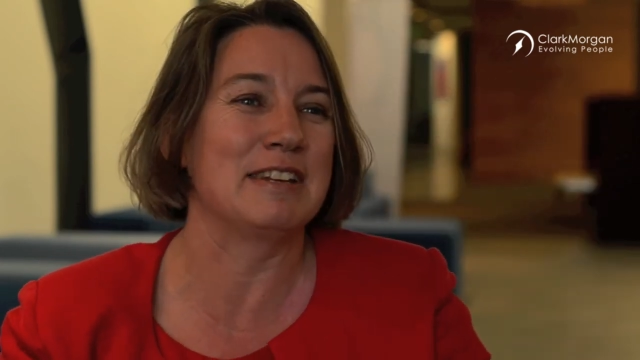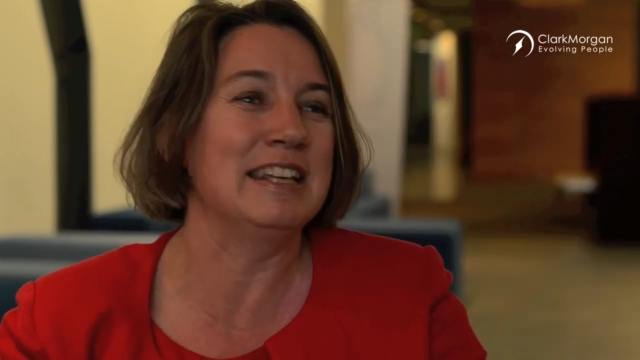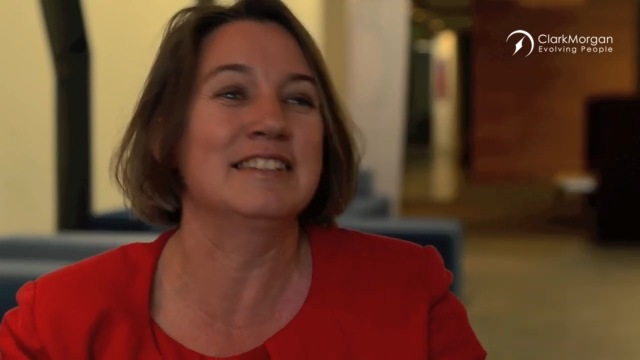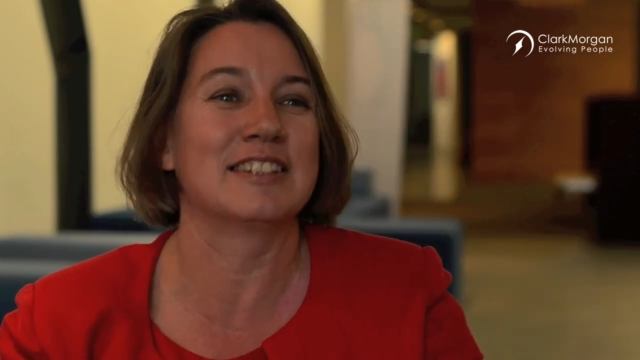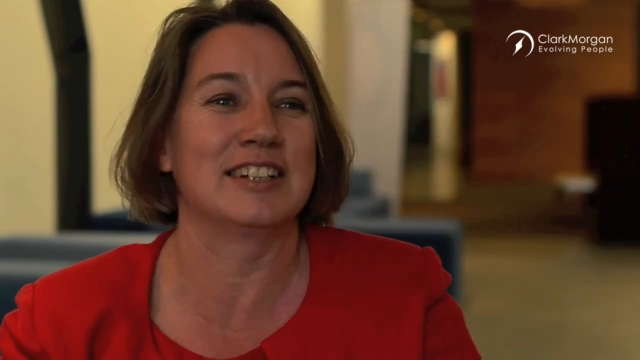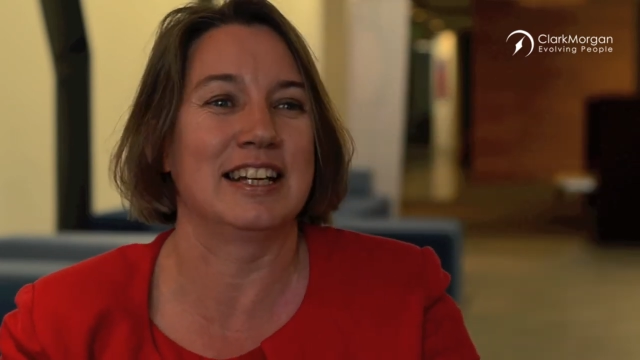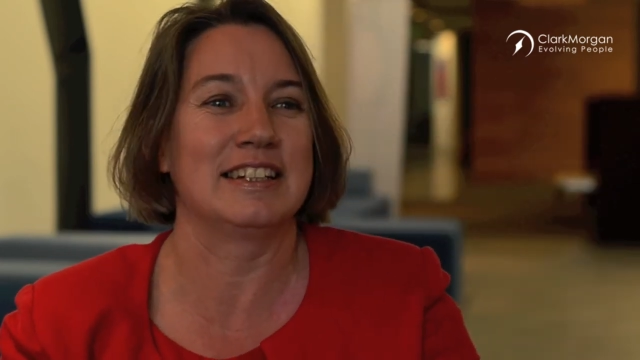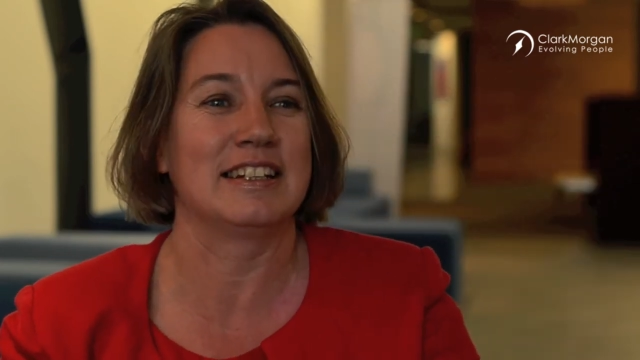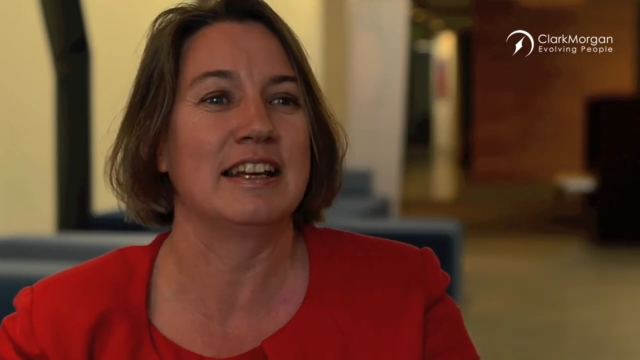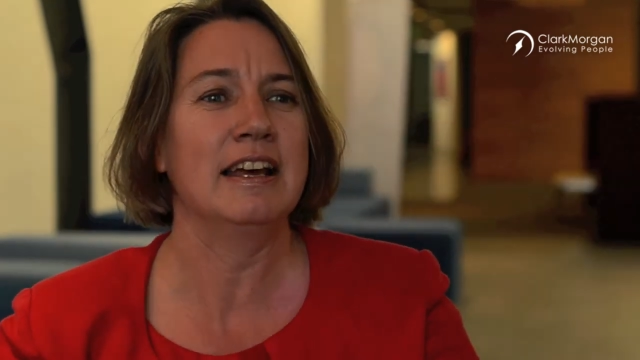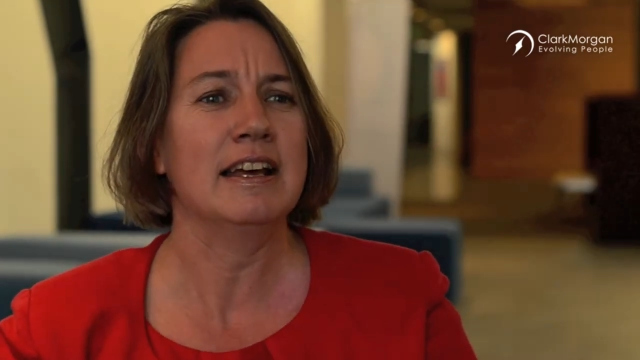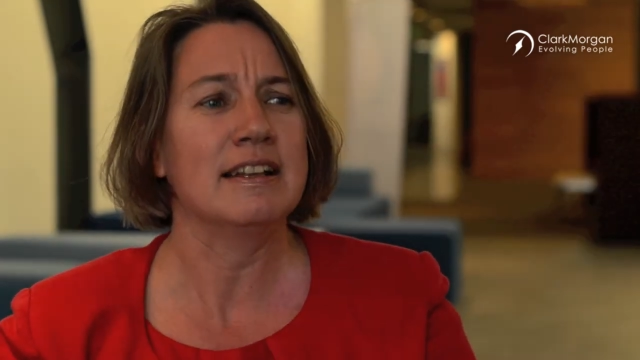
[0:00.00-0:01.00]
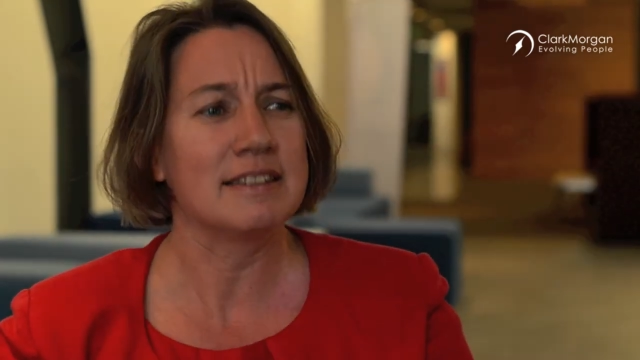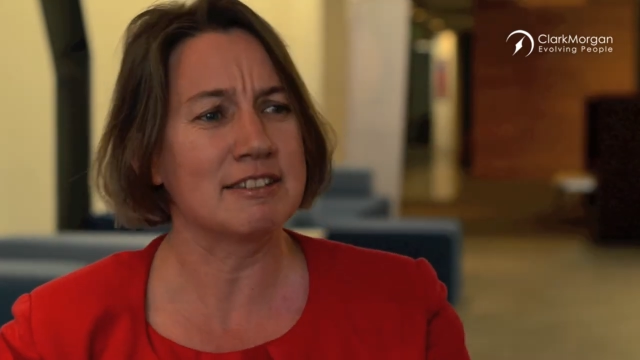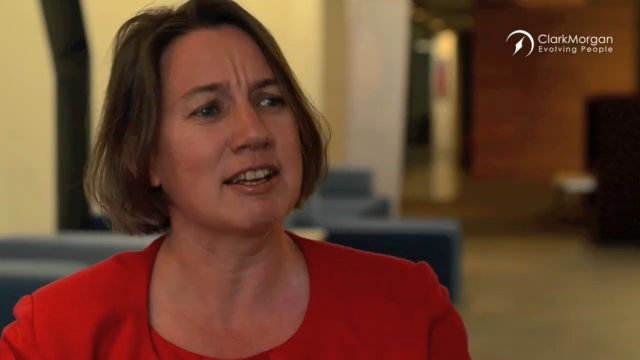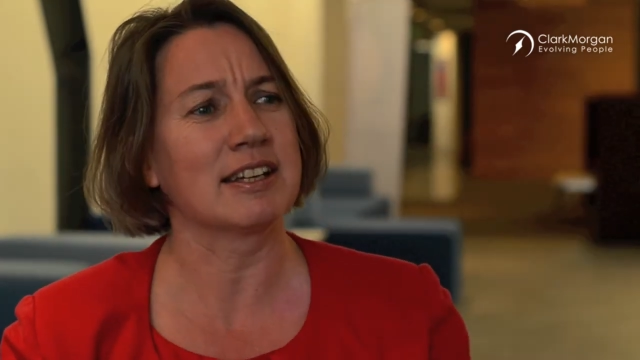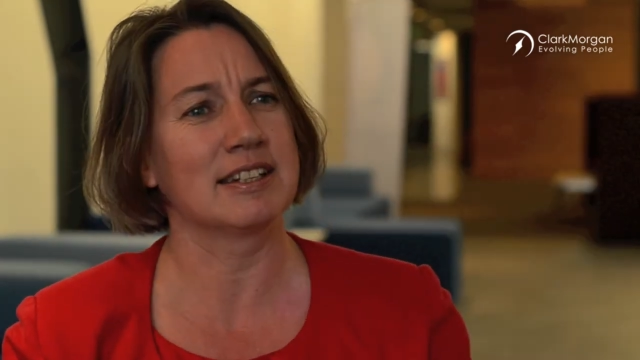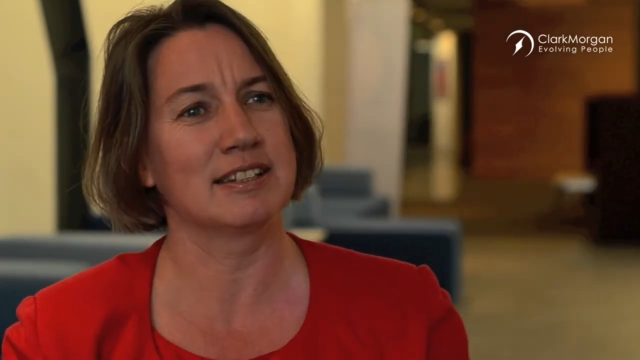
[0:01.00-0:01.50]
internet,
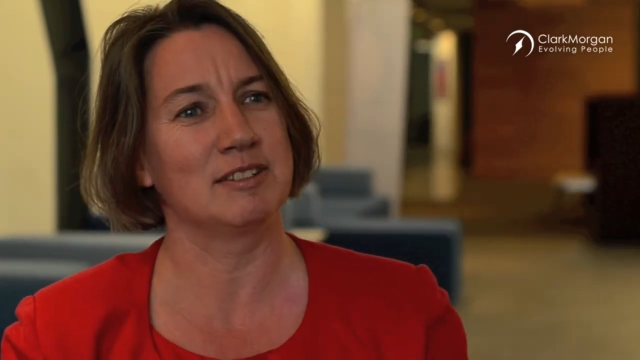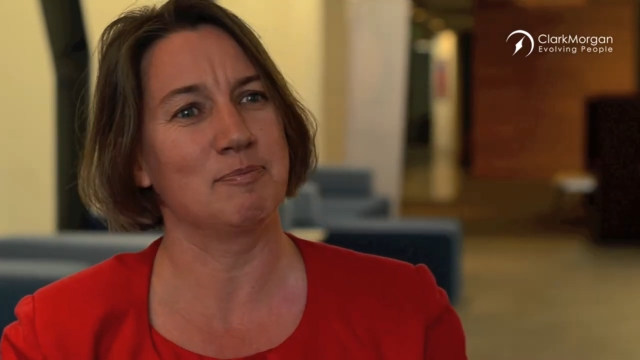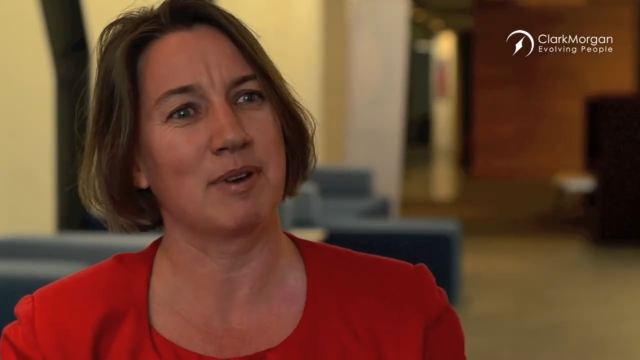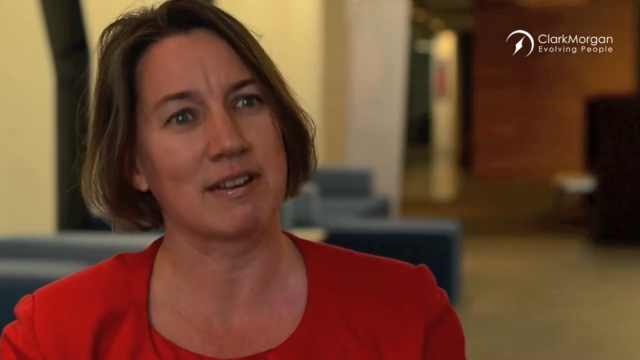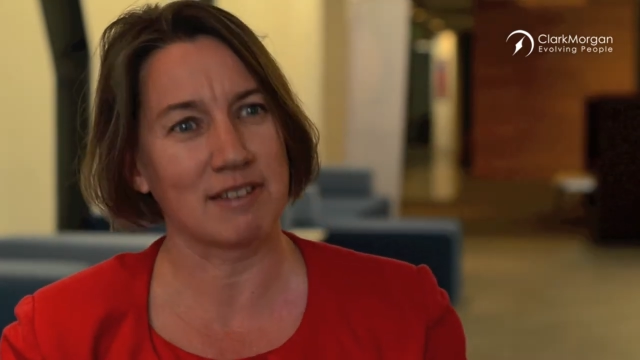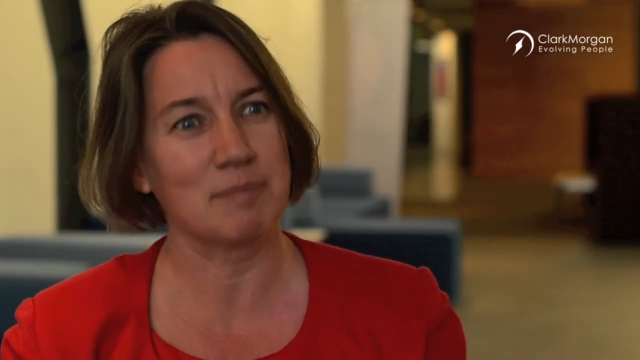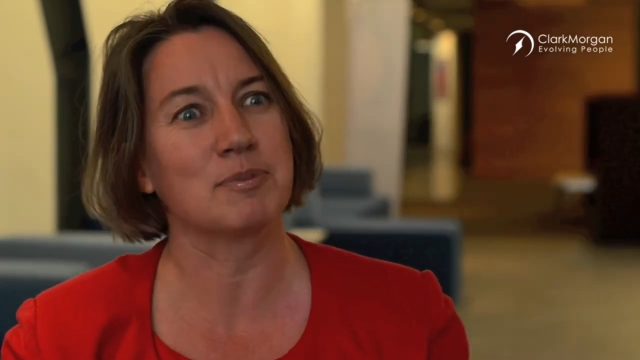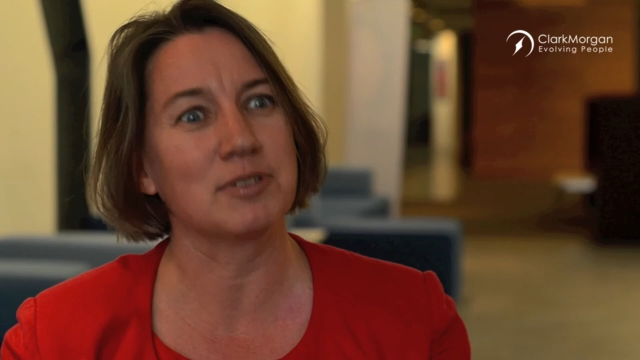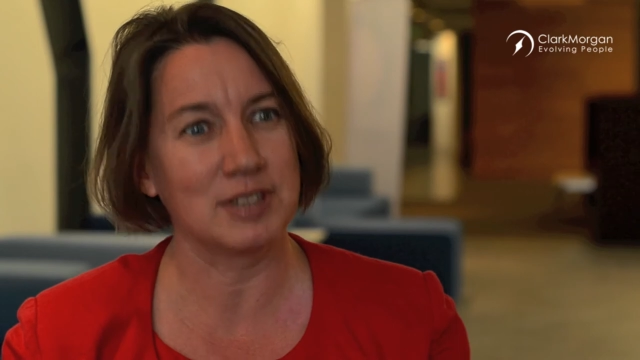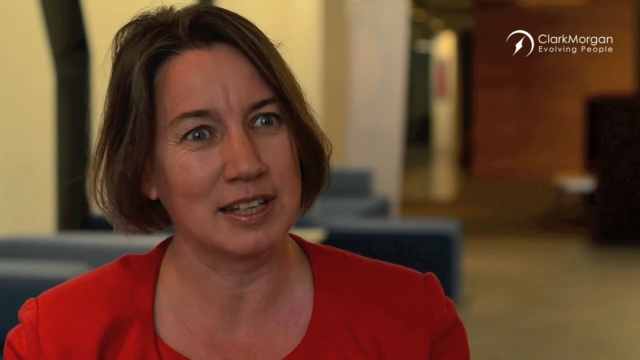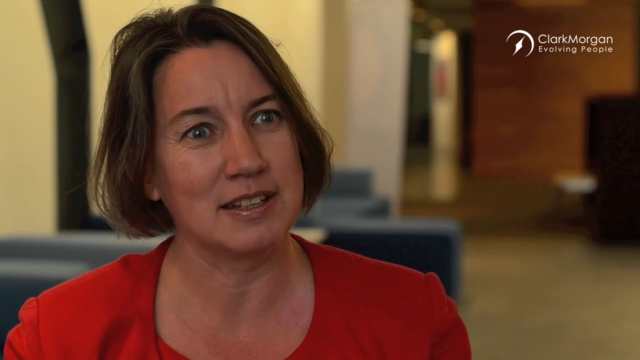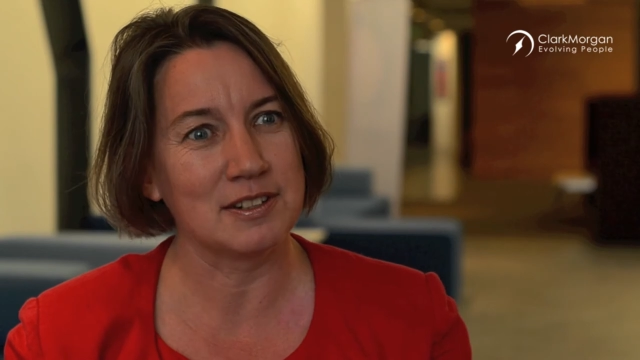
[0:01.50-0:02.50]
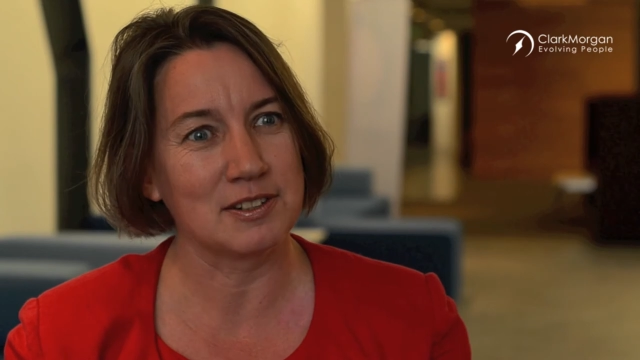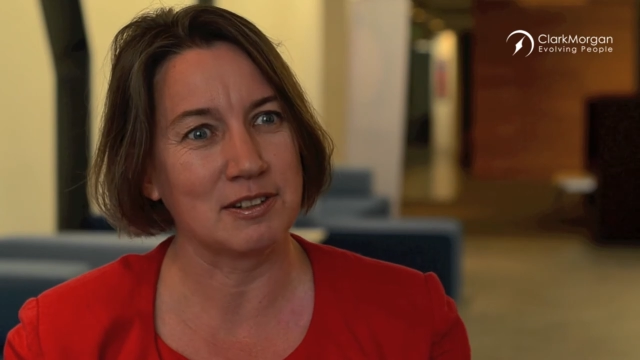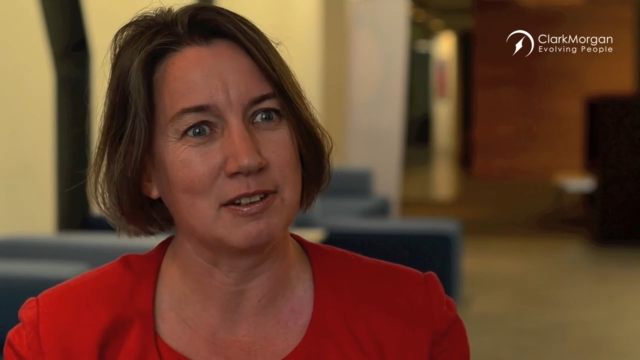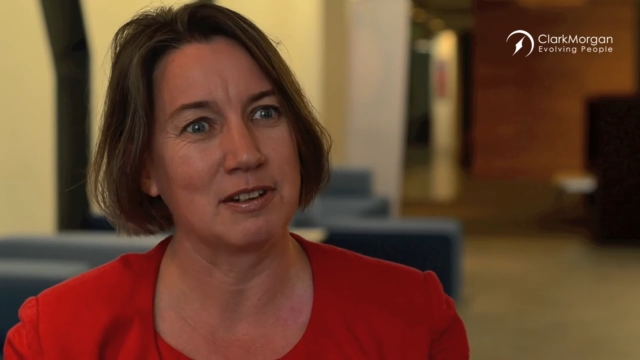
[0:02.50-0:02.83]
just by reputation,